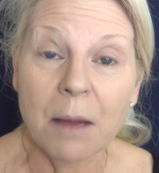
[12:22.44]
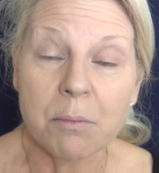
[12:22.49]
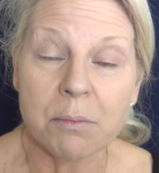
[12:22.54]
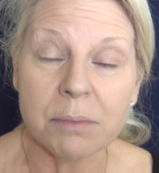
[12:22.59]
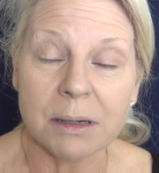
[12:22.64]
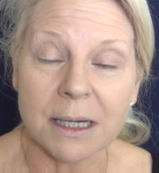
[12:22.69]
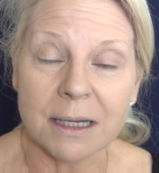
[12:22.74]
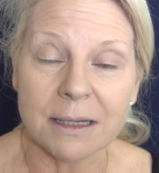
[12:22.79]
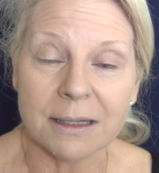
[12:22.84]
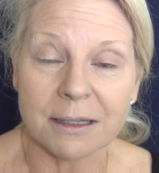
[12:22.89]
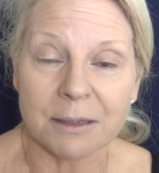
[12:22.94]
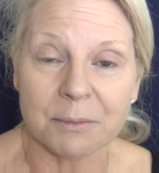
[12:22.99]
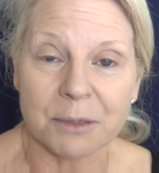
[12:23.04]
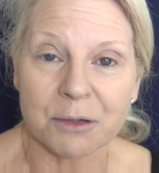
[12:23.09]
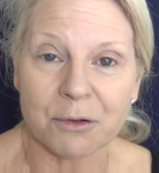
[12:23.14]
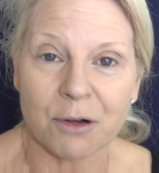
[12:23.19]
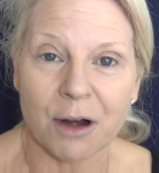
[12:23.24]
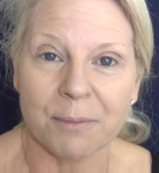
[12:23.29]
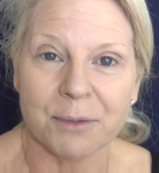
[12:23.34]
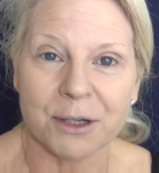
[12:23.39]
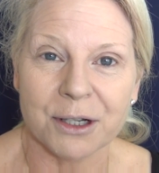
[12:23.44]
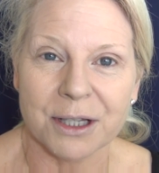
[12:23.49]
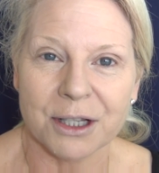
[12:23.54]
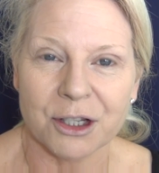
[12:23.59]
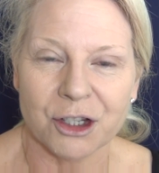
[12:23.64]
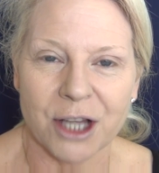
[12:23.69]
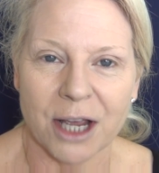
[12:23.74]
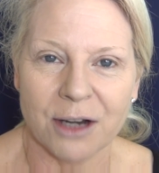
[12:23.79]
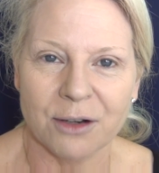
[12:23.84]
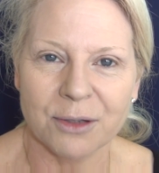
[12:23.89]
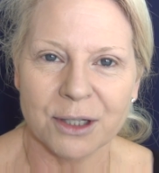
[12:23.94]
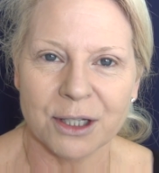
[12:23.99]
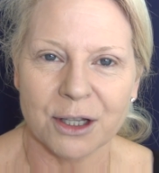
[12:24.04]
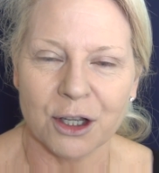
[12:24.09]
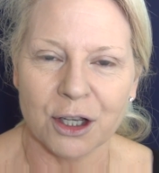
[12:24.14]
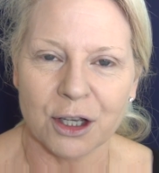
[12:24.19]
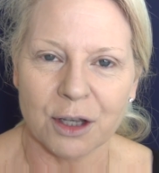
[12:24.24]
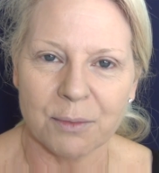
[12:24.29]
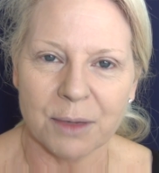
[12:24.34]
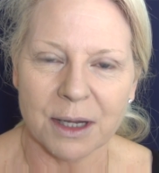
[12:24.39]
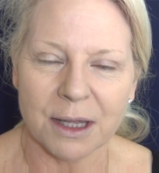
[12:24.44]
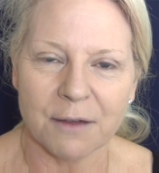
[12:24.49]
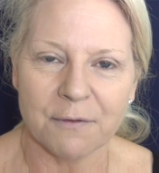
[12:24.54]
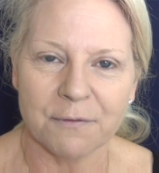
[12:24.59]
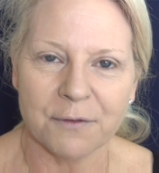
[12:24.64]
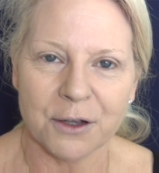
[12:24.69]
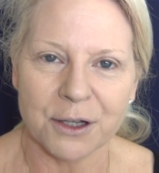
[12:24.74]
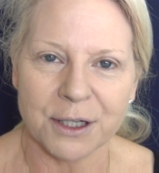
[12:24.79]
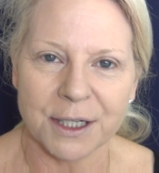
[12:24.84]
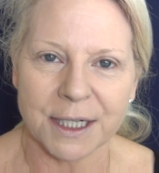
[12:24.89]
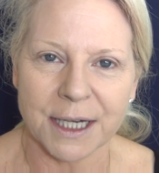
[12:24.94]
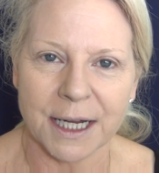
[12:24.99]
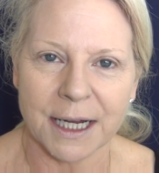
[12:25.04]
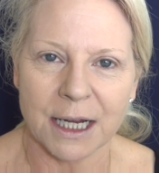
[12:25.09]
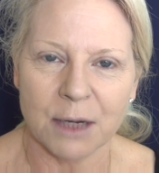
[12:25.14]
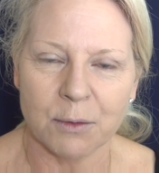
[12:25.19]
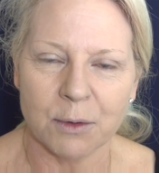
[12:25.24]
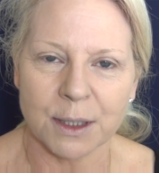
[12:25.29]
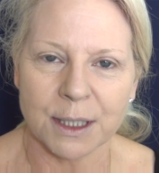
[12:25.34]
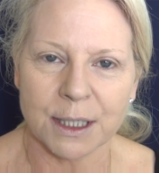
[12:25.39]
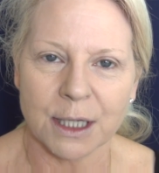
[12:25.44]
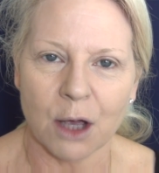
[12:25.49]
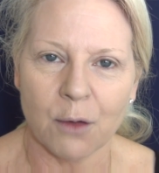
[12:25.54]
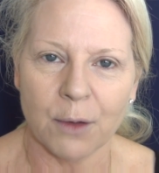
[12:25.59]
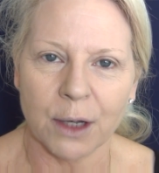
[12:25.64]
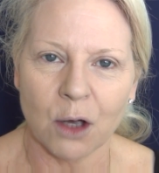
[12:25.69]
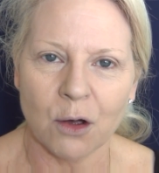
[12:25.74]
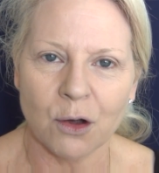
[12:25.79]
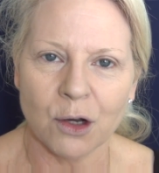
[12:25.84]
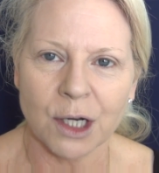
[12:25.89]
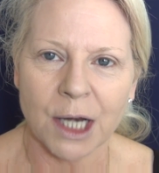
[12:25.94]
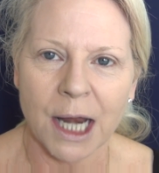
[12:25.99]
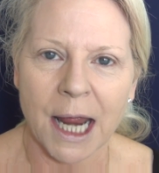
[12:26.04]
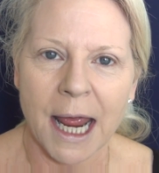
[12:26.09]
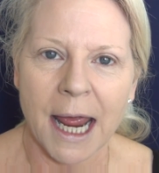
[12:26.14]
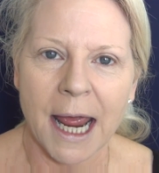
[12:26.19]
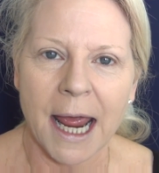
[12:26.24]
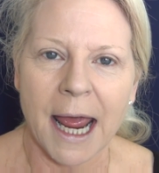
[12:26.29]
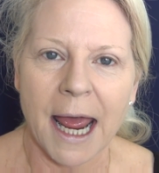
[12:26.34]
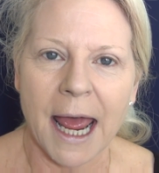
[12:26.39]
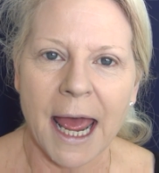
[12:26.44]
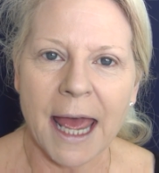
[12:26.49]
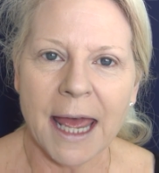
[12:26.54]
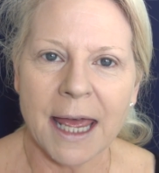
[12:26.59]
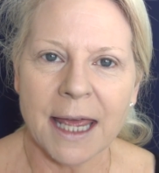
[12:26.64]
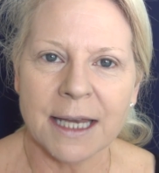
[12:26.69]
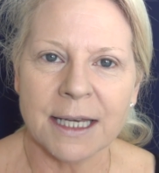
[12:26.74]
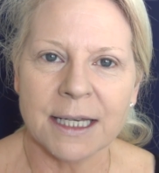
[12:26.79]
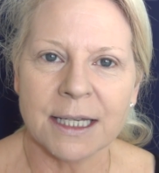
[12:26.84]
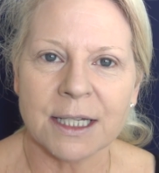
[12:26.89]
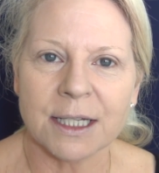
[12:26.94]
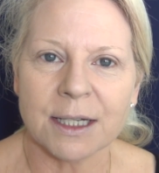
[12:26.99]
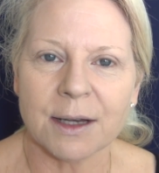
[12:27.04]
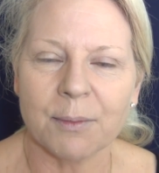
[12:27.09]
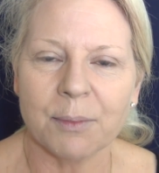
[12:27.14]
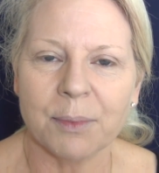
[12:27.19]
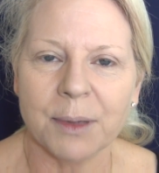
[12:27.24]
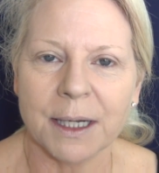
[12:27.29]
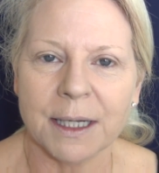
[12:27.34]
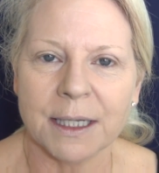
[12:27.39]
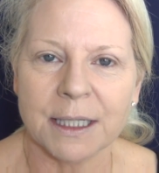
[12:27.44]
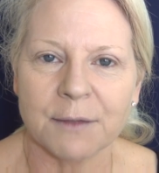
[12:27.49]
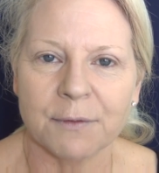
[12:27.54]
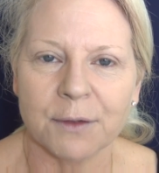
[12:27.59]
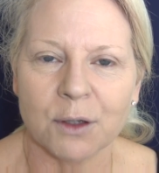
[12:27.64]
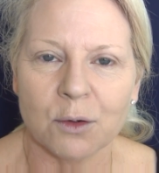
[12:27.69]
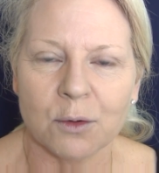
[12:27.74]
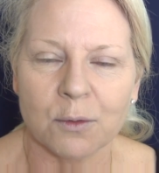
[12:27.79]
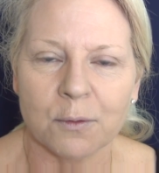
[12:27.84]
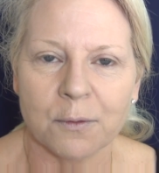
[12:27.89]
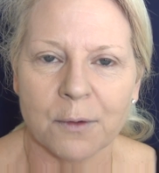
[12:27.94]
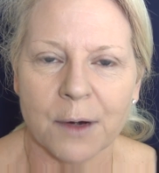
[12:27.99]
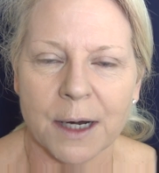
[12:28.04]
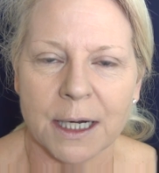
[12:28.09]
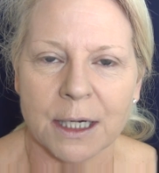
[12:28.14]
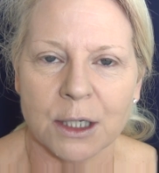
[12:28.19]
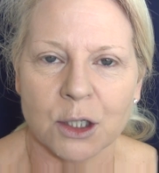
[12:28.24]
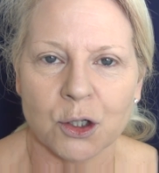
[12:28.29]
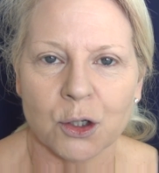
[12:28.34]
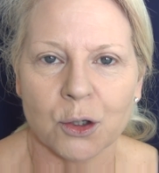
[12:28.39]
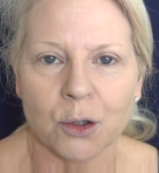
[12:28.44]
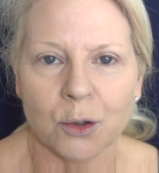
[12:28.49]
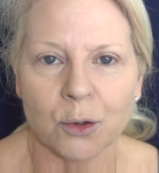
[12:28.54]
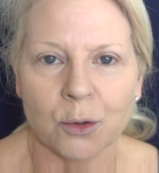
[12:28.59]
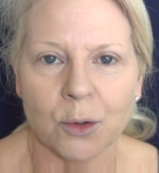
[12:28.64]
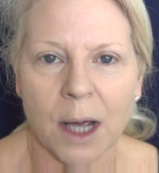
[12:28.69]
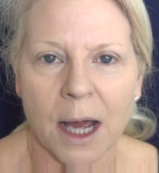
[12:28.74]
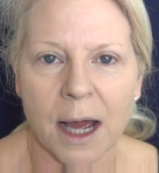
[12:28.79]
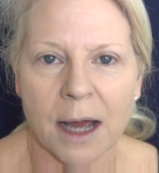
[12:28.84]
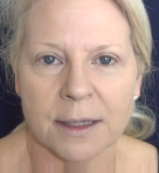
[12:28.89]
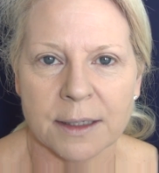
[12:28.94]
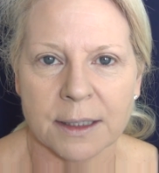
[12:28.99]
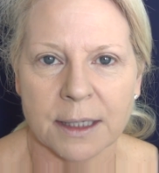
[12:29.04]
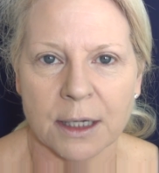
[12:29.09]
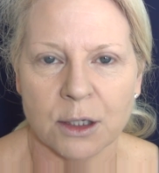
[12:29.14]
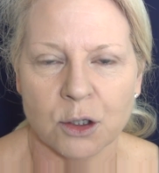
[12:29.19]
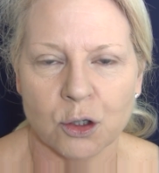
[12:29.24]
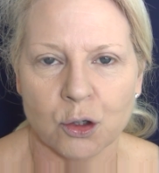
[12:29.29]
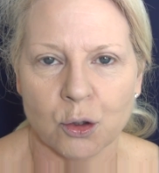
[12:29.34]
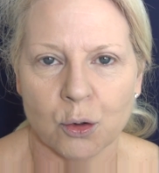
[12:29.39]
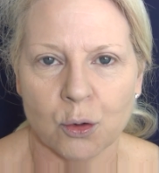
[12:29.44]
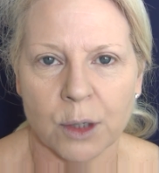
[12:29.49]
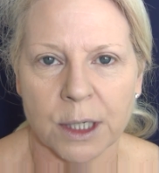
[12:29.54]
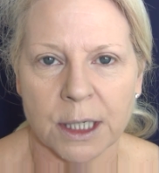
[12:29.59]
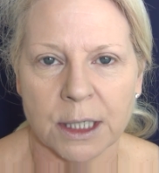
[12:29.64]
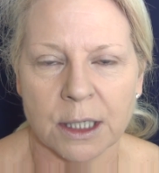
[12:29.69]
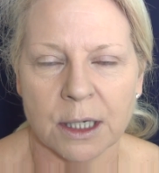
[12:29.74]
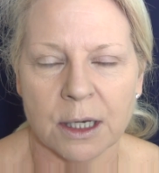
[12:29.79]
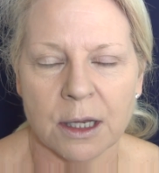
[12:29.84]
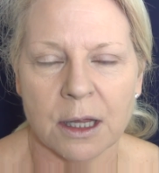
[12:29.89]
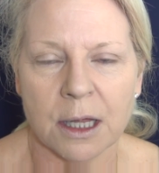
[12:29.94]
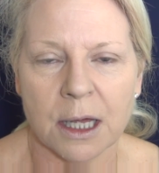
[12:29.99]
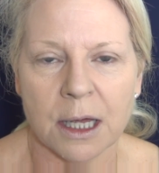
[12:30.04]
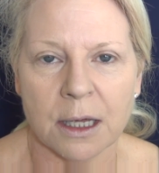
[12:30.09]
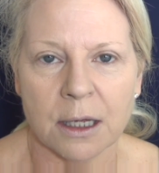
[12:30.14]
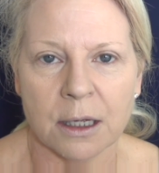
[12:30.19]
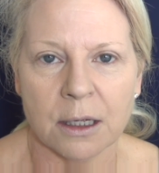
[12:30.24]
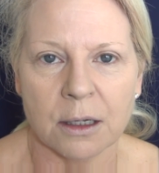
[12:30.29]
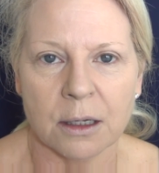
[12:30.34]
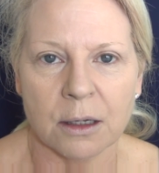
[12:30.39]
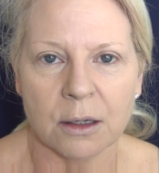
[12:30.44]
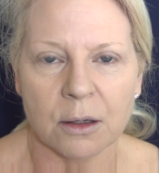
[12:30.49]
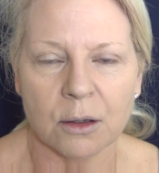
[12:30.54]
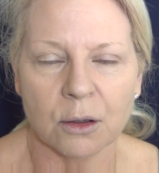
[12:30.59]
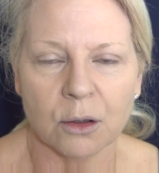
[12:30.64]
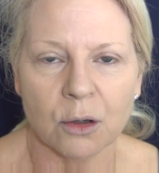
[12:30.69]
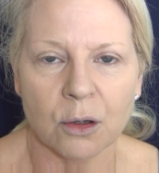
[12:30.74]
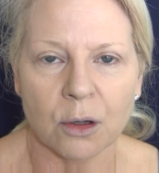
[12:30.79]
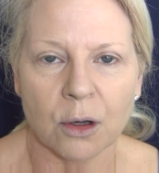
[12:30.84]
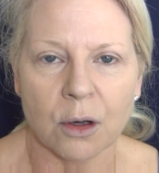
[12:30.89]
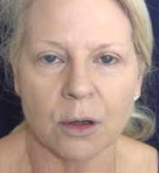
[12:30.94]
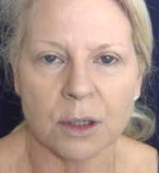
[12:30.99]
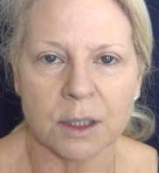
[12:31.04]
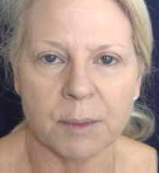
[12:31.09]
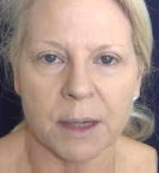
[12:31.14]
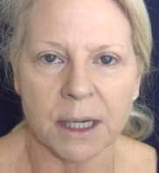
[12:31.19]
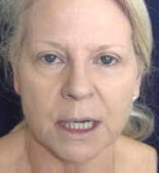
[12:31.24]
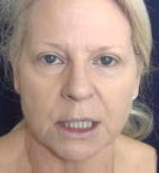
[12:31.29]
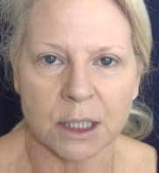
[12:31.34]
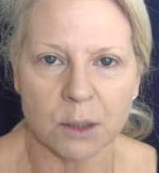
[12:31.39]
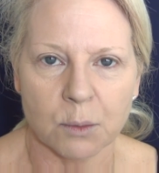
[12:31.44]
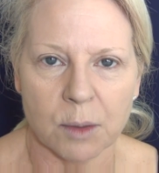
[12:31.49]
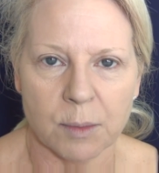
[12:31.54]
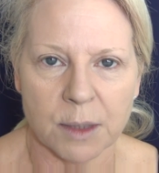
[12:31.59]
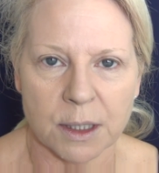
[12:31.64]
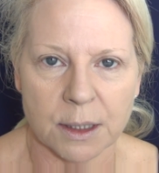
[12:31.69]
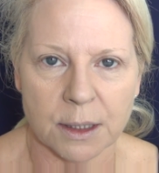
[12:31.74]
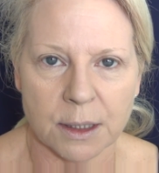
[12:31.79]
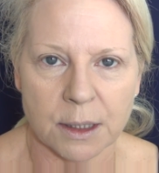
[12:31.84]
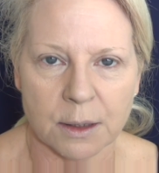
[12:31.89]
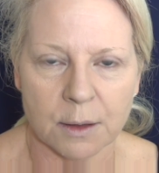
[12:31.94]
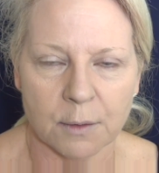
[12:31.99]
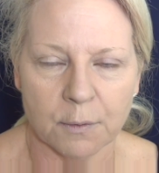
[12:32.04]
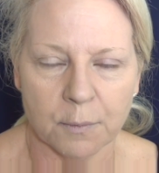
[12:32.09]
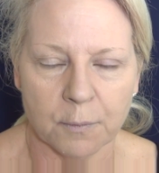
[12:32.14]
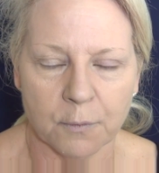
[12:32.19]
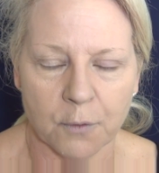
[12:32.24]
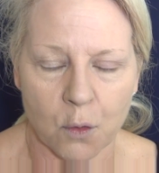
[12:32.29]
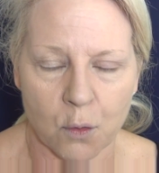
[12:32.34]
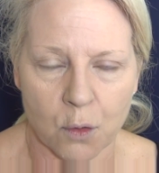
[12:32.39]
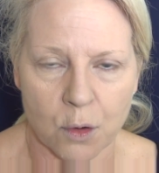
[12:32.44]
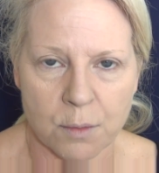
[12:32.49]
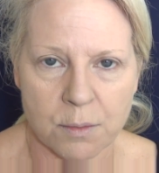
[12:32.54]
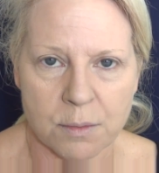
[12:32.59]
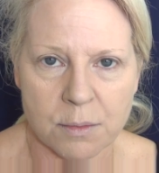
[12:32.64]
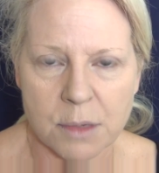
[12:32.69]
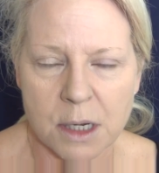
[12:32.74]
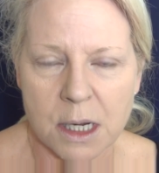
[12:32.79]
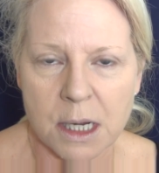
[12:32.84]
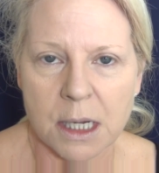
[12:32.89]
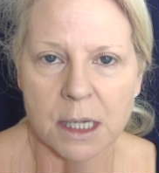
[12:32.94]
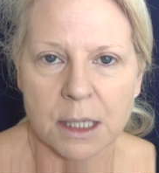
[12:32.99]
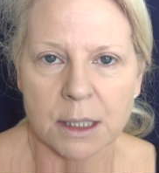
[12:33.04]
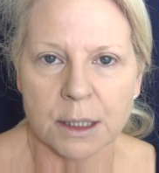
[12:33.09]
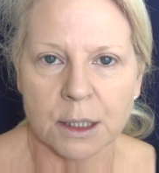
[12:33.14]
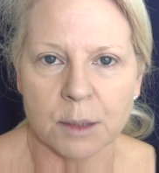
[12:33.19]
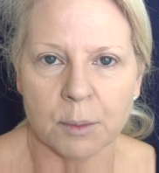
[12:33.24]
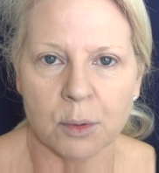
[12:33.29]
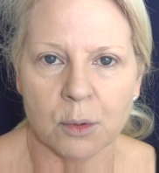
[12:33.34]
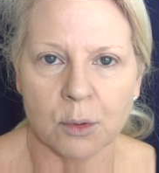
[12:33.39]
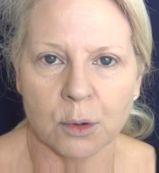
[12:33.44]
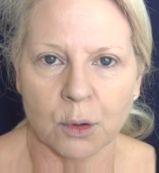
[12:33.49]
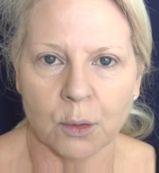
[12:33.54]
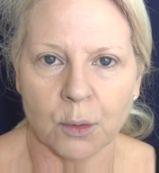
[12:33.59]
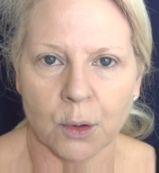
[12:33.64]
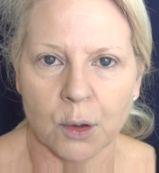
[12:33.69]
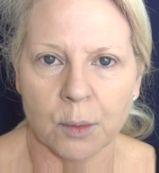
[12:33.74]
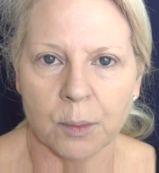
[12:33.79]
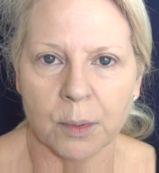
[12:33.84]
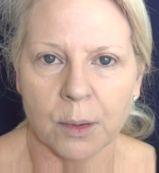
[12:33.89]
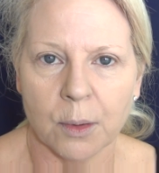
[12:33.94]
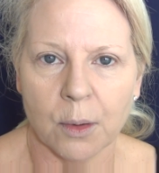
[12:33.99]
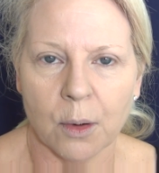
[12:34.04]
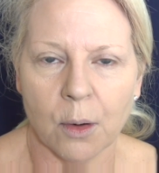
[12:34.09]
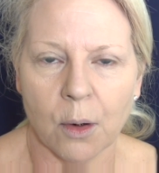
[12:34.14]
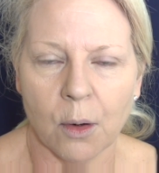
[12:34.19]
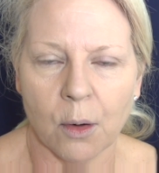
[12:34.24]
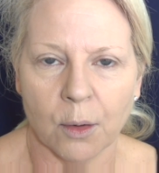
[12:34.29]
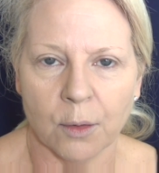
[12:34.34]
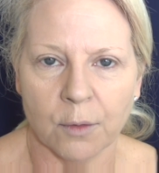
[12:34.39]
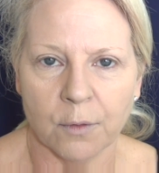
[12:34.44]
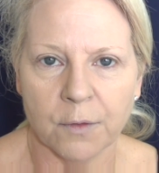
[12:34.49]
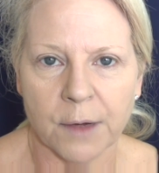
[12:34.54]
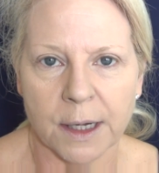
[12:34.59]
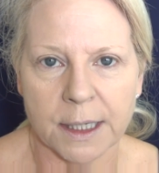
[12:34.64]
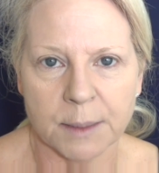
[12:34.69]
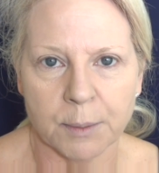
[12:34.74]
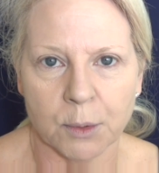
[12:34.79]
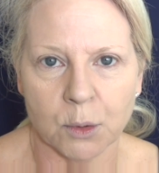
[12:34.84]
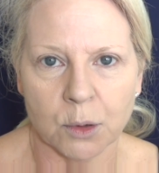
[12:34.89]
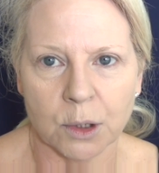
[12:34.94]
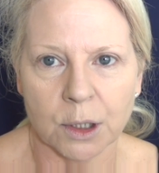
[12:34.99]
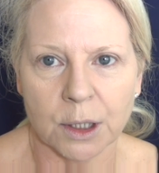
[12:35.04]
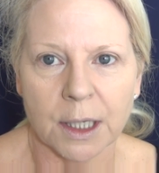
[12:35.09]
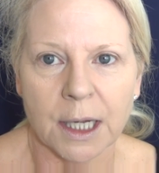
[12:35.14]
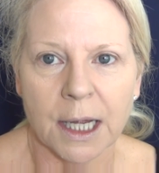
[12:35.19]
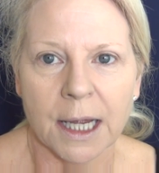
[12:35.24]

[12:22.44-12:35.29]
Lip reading: Please subscribe to the channel so you can be the first to hear what's going on, and please feel free to ask and join the Cougar Cosmetics Women's Forum support group on Facebook.